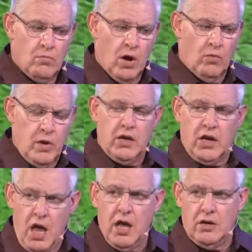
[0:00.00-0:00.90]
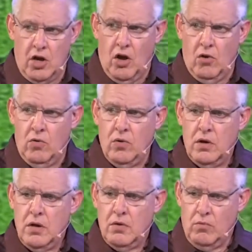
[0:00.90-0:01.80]
where we can go
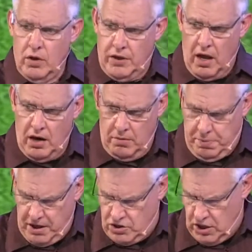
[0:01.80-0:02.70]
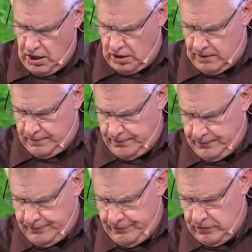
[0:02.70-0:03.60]
without a paycheck.
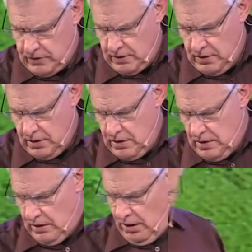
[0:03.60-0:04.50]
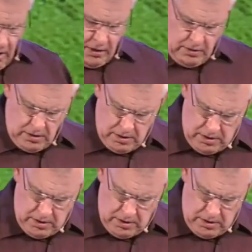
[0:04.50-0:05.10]
All right?